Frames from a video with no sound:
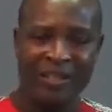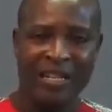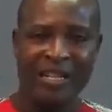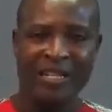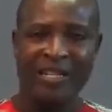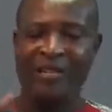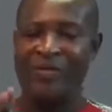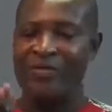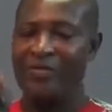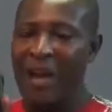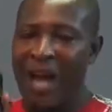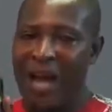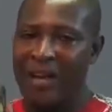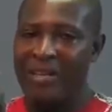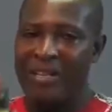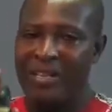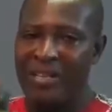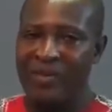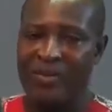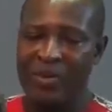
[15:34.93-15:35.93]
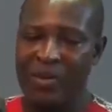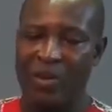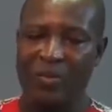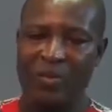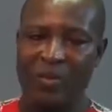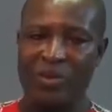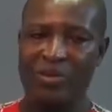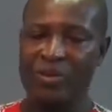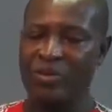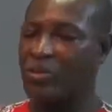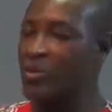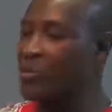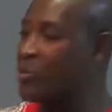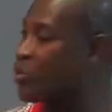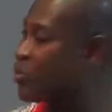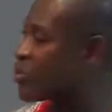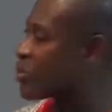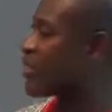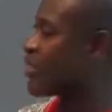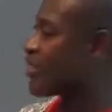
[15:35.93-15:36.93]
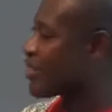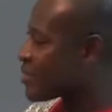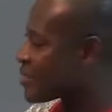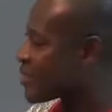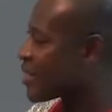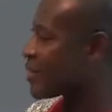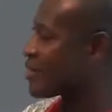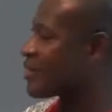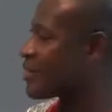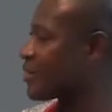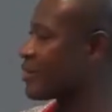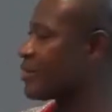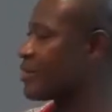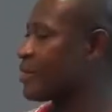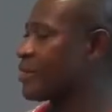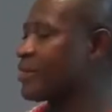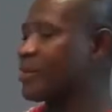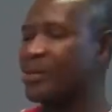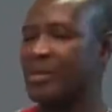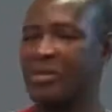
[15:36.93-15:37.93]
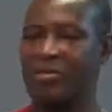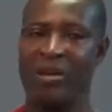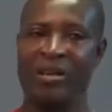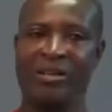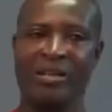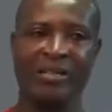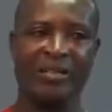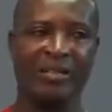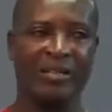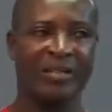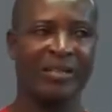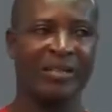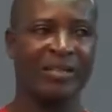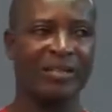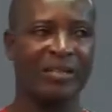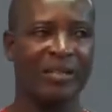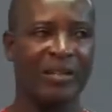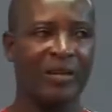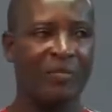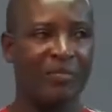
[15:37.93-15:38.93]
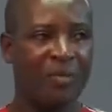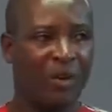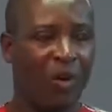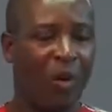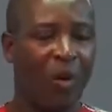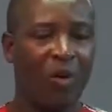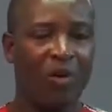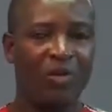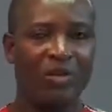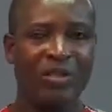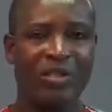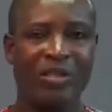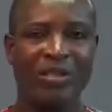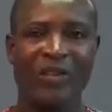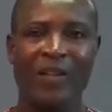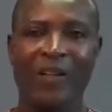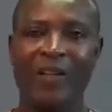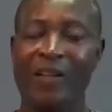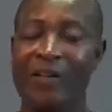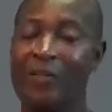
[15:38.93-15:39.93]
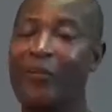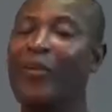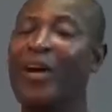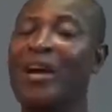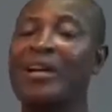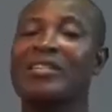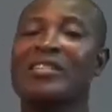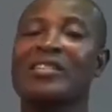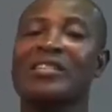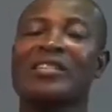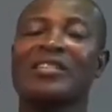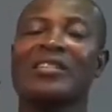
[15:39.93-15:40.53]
It is very difficult for you to use certain strategies because, in fact,